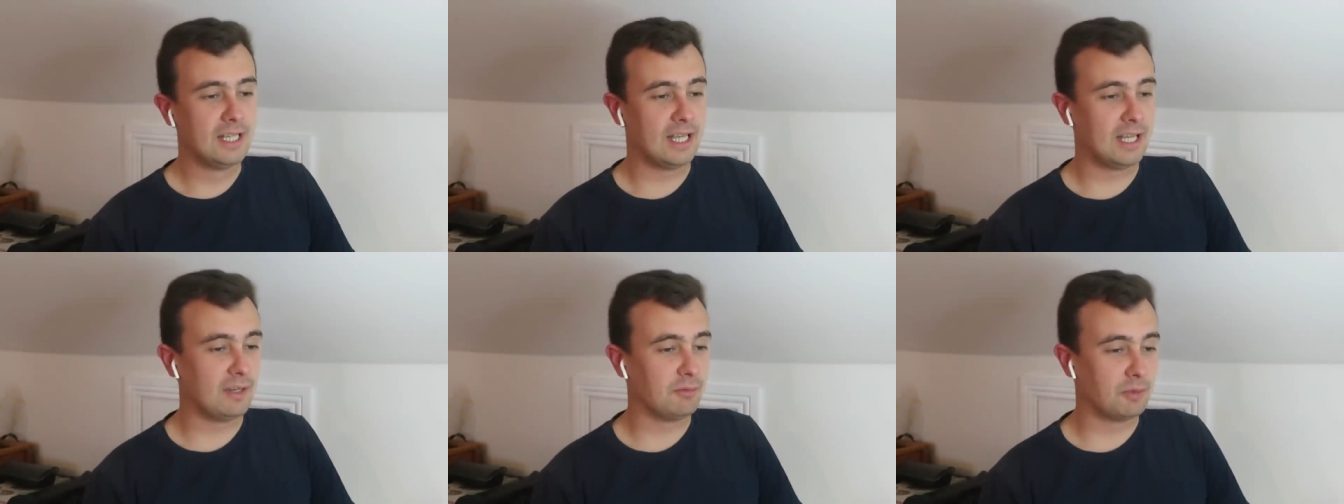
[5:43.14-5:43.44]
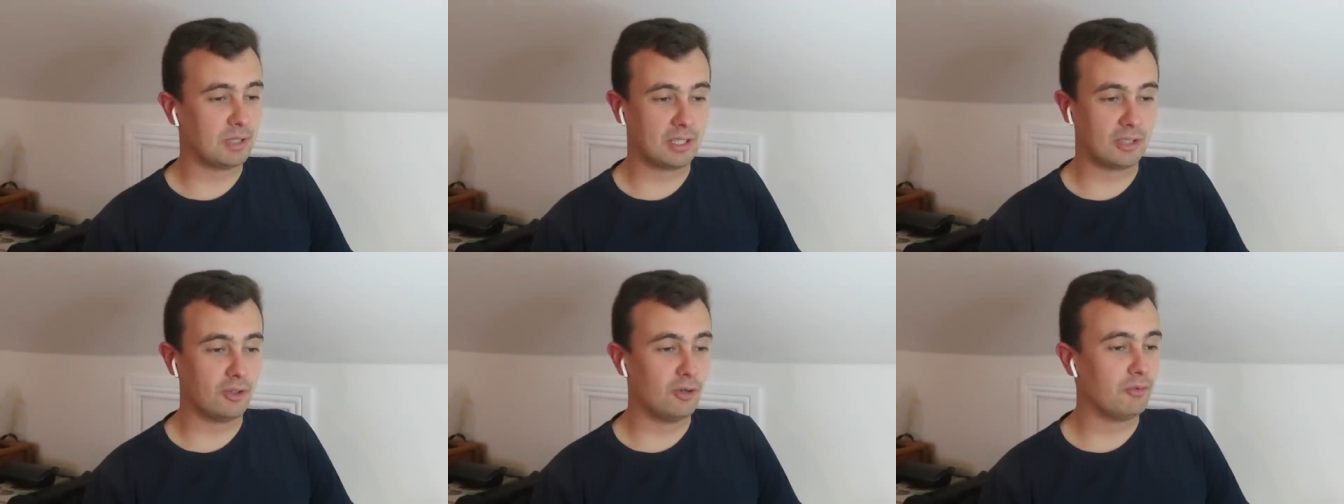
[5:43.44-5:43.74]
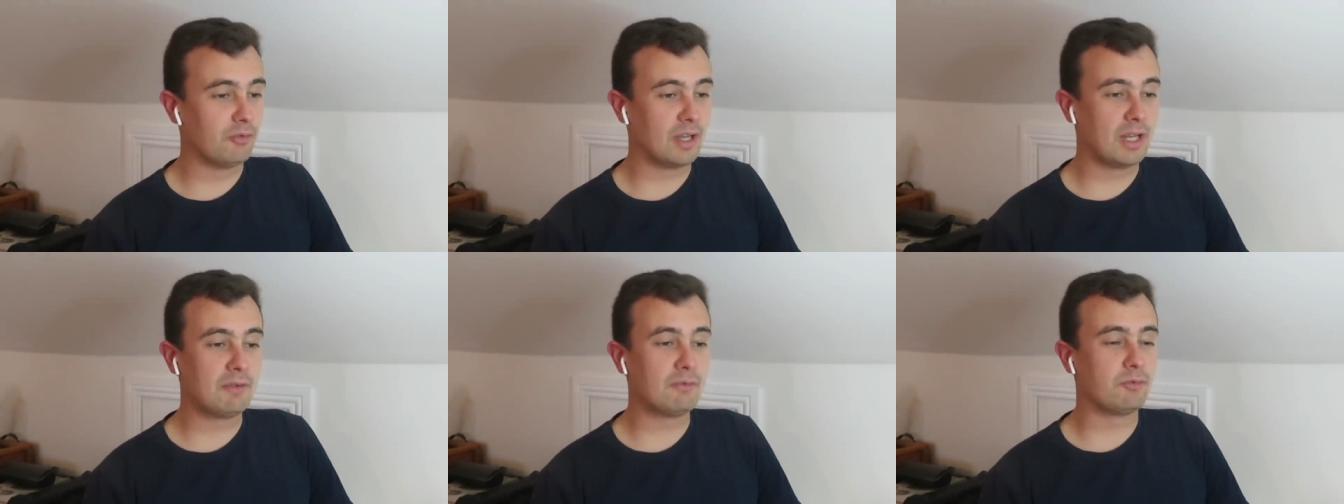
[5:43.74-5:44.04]
Uh, when
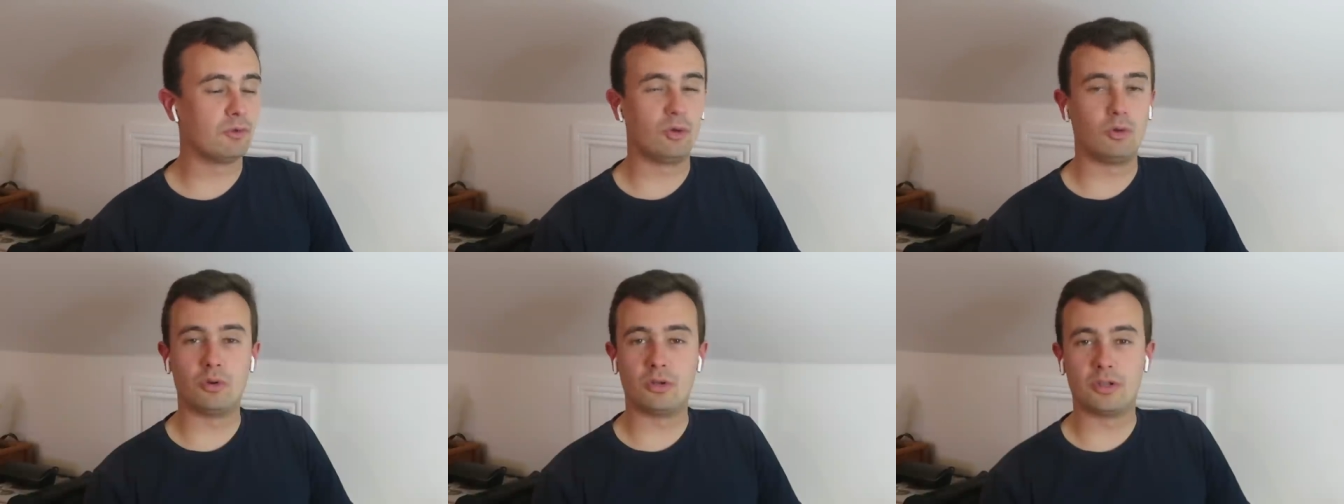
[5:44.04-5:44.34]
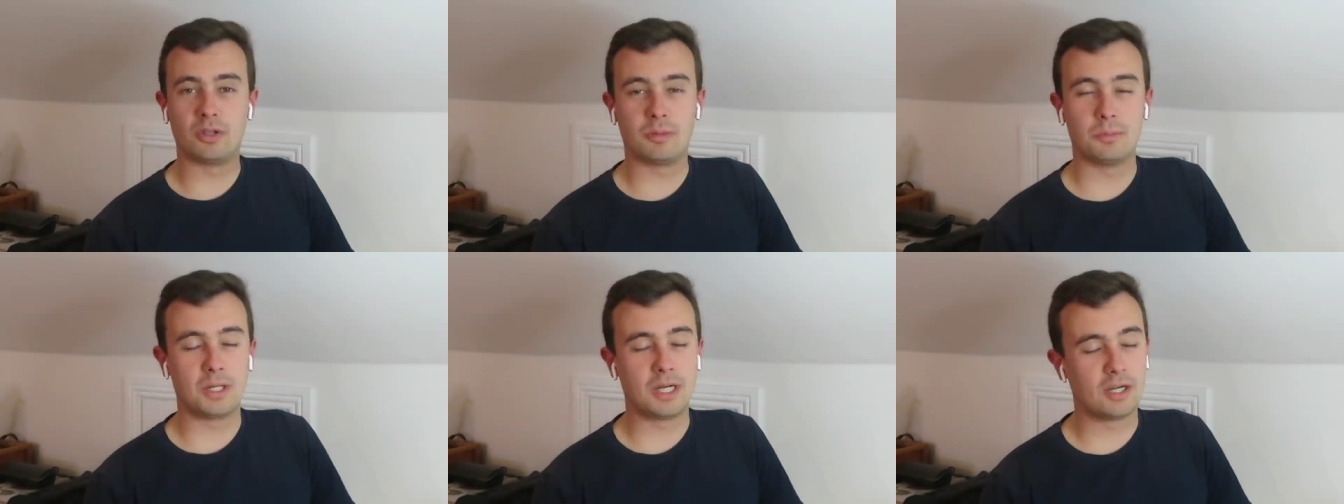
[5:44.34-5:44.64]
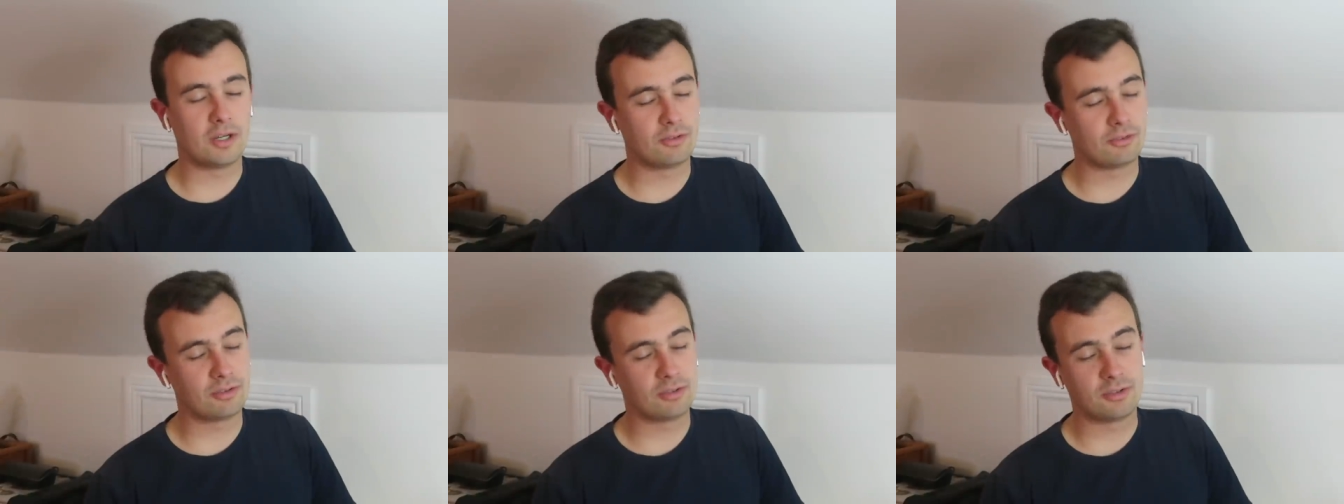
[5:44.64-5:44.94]
Love Envoy and the
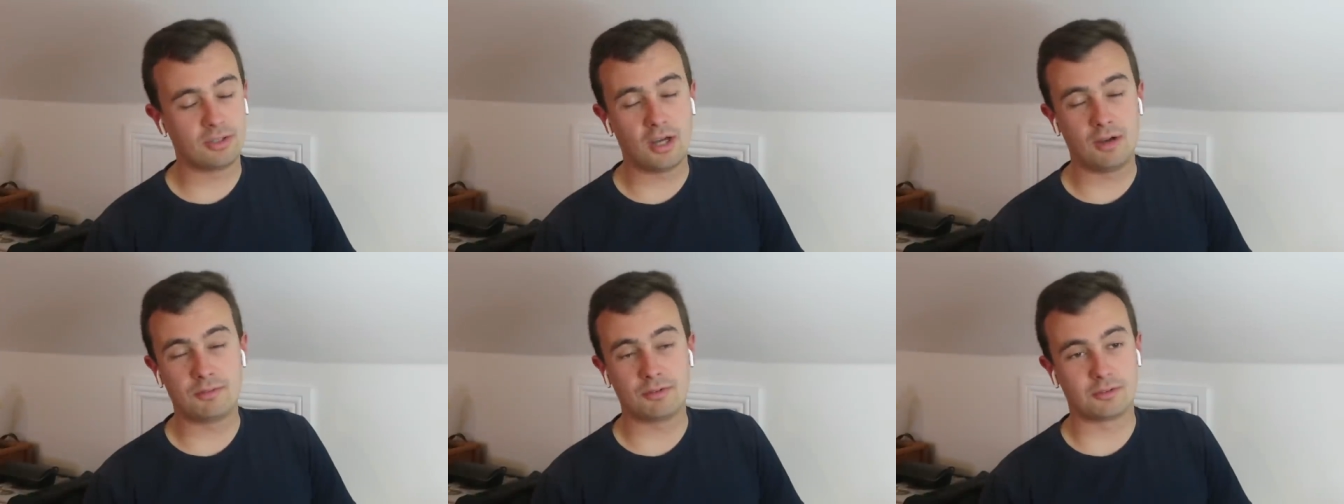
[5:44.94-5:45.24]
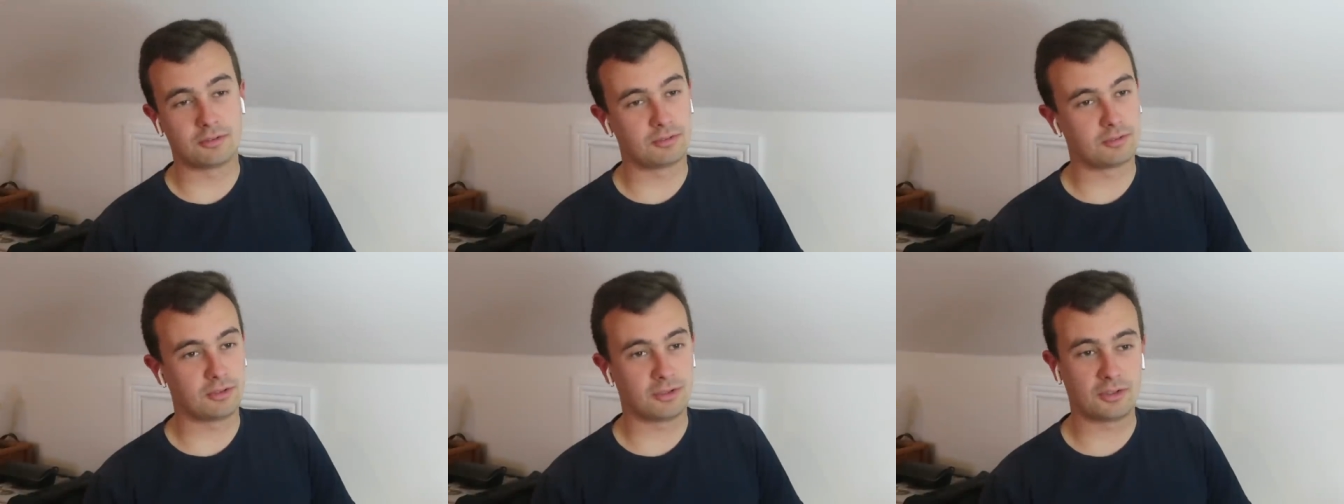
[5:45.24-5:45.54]
Mare's at Novice,